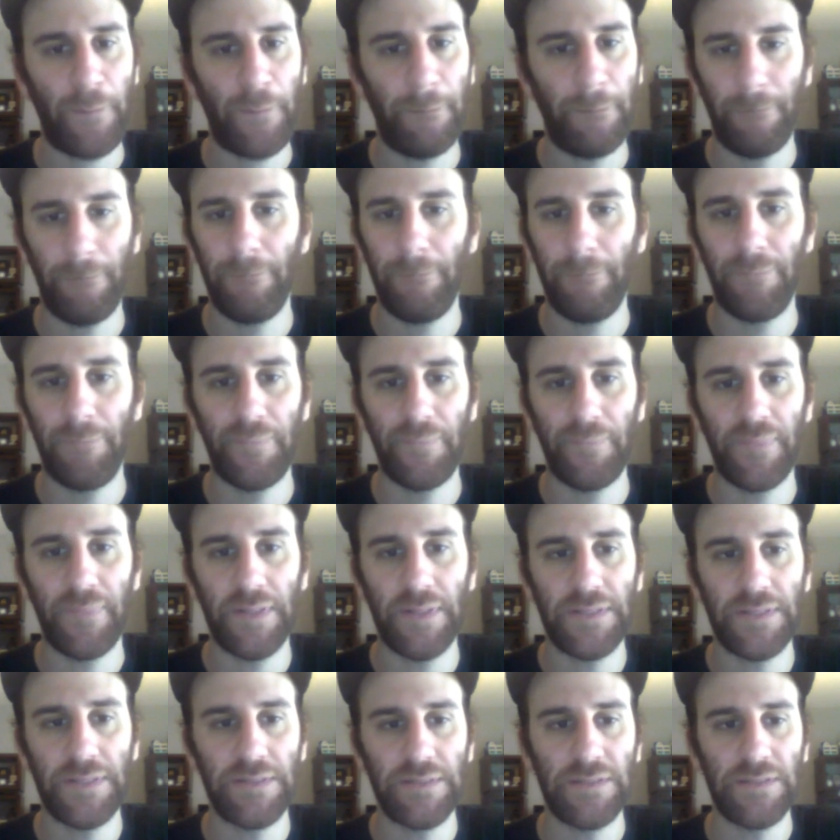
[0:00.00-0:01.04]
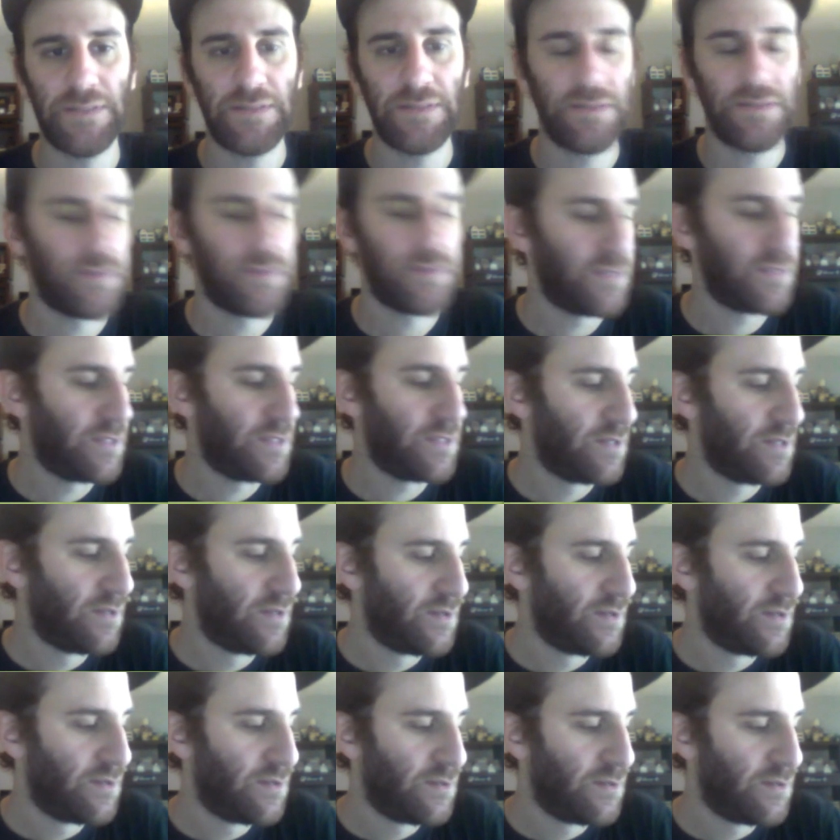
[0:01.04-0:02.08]

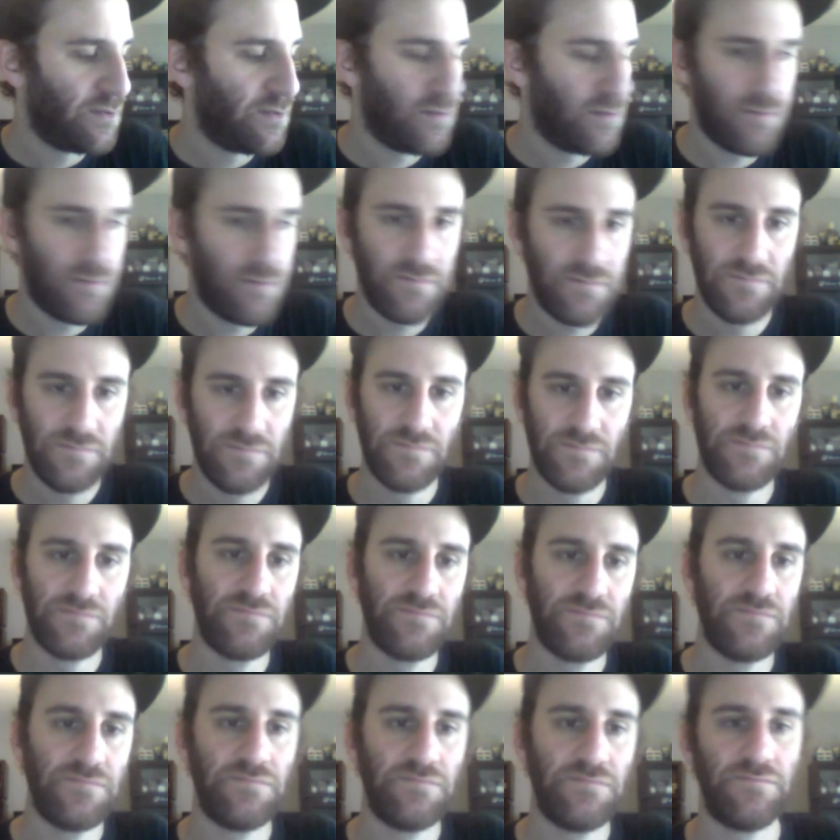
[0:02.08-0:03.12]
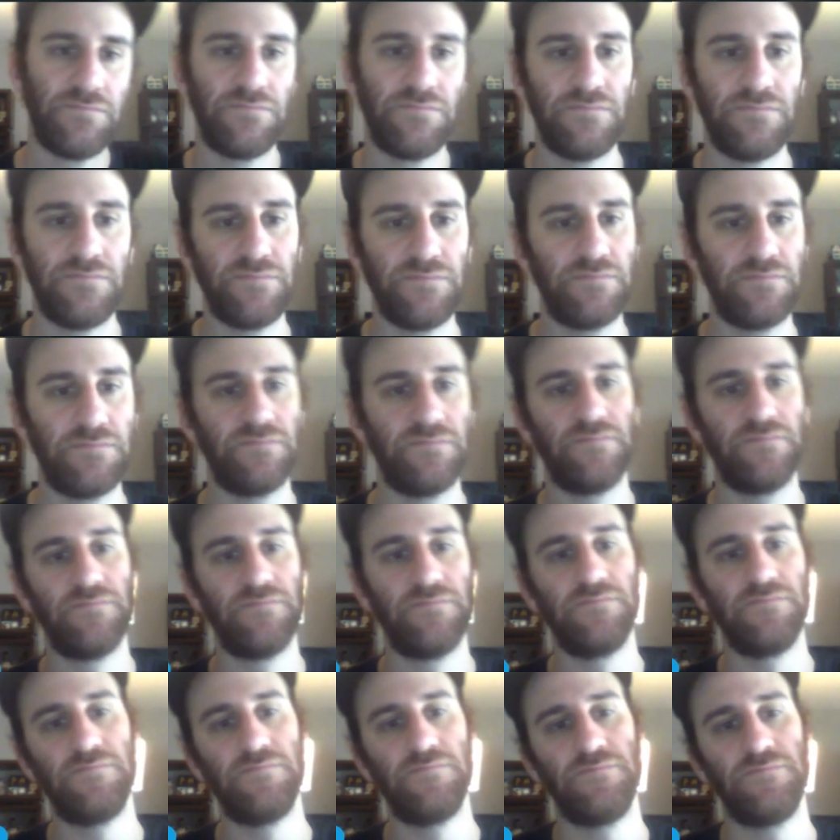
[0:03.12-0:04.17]

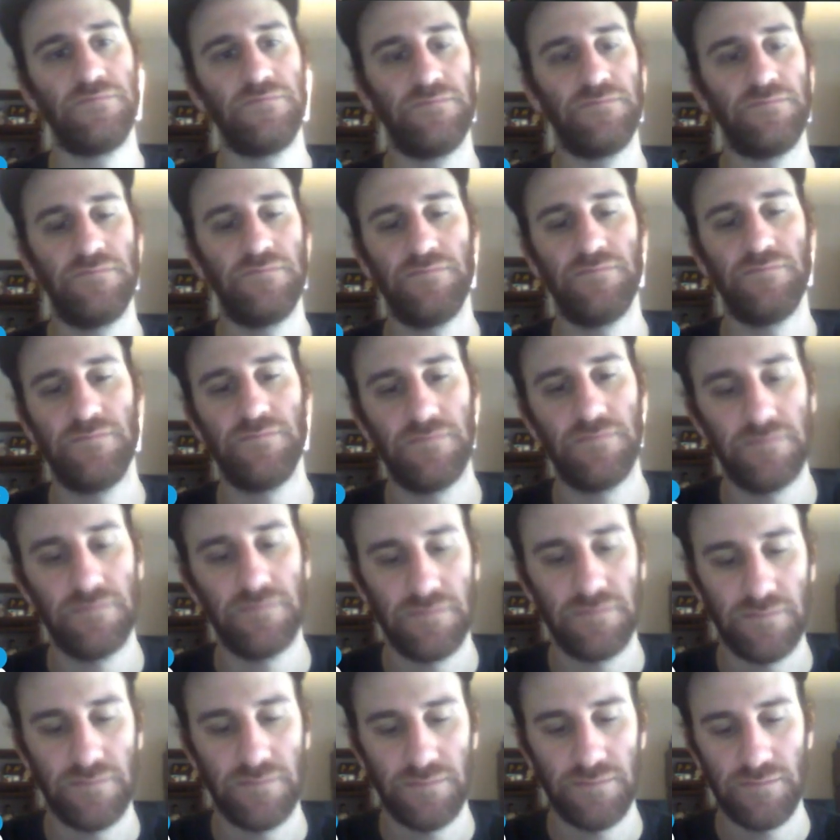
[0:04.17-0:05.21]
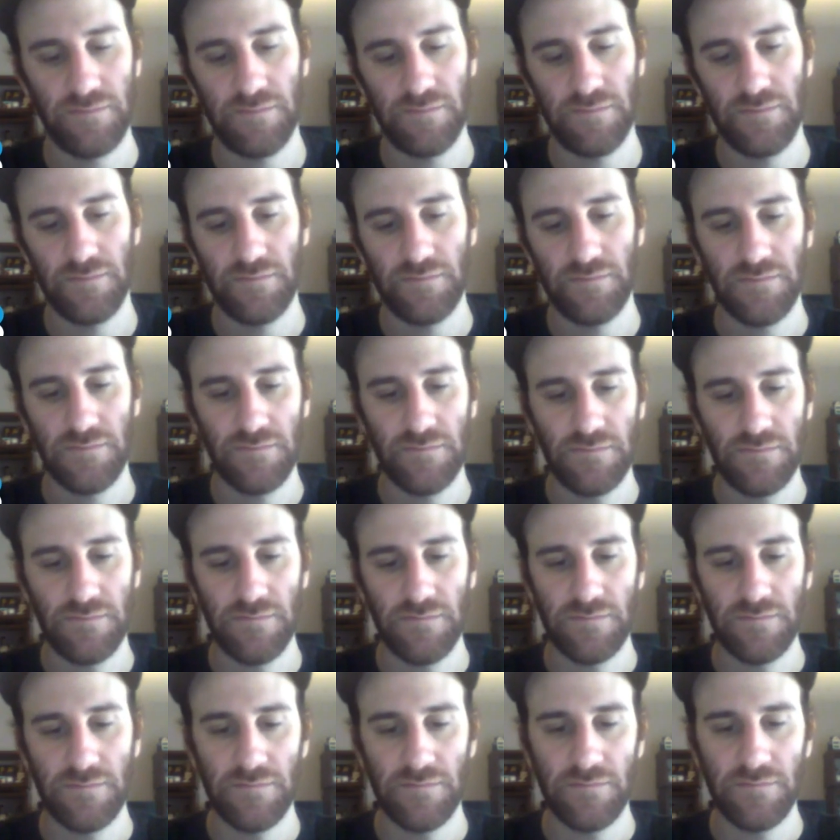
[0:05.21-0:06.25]

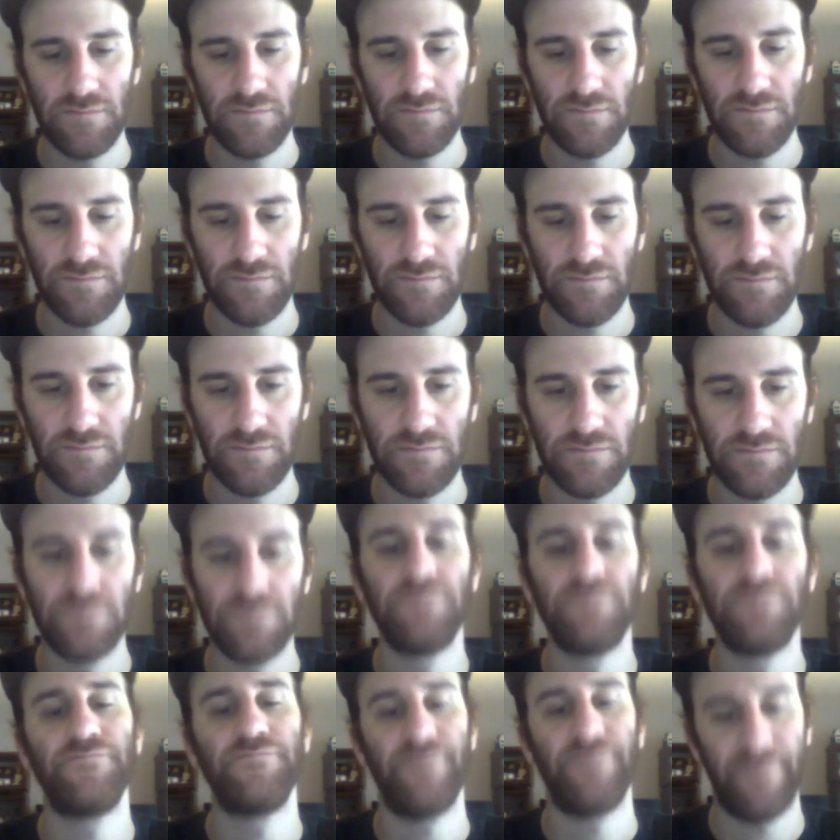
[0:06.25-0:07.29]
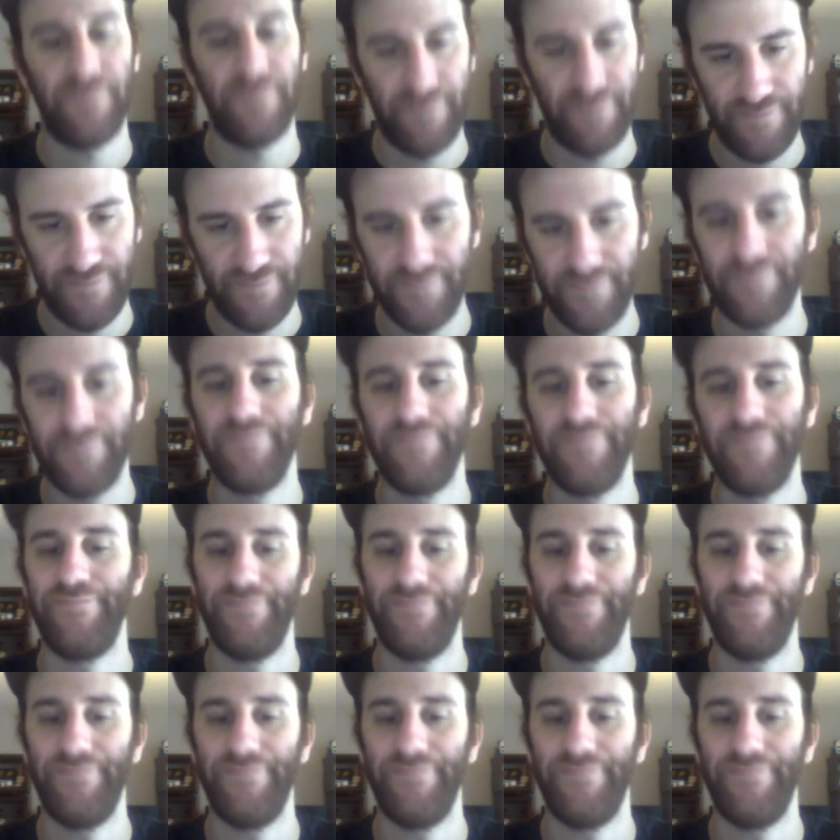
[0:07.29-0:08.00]
No words are spoken by the person on screen.